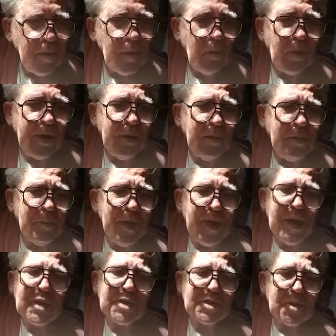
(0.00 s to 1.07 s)
wear a
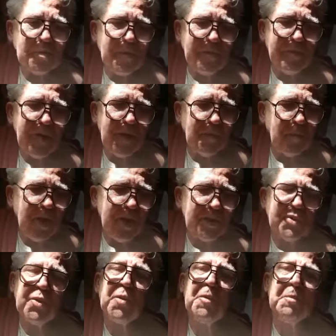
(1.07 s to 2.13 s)
mask to prevent my
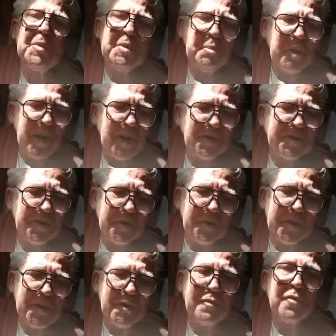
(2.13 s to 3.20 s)
dormant
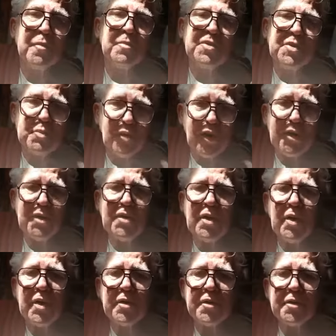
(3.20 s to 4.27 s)
bacteria from spreading to
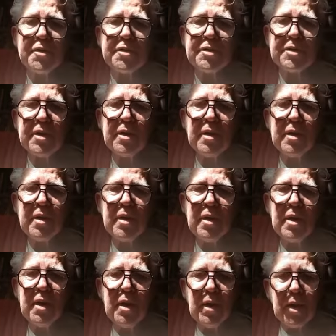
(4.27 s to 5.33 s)
others
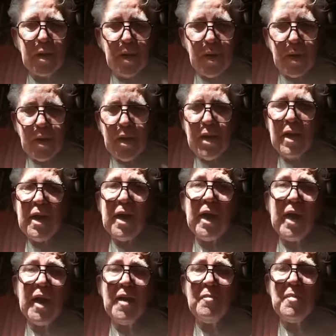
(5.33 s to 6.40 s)

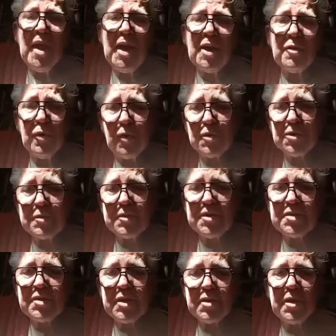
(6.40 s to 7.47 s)
have my
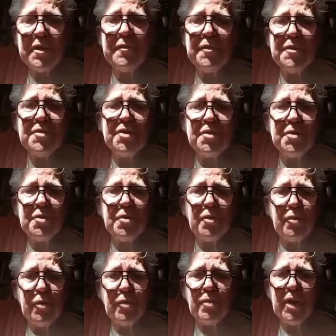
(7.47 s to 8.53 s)
groceries delivered
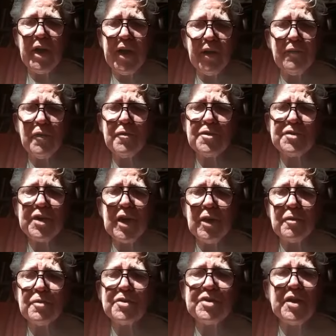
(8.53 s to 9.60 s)
to whoever's
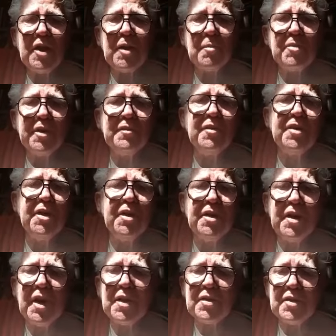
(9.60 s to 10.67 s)
house I'm living
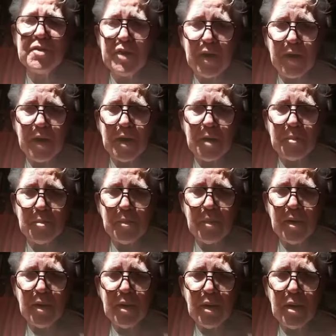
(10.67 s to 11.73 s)
in at the time,
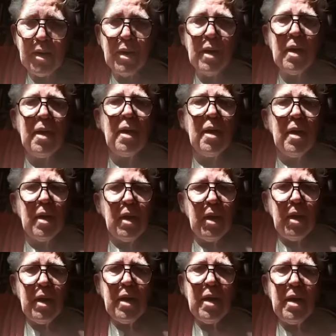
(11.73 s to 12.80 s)

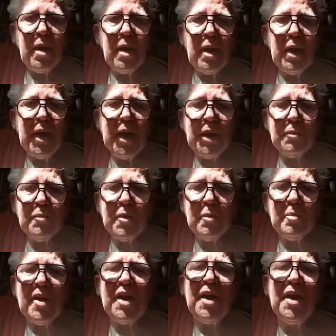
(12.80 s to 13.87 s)
and
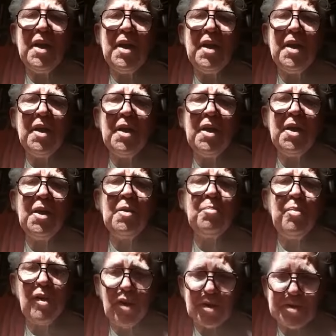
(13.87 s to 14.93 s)
remain
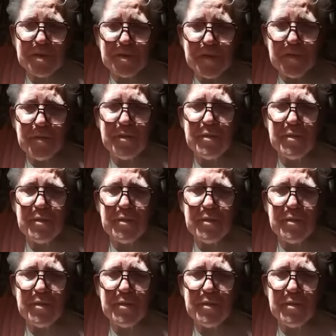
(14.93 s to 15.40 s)
positive.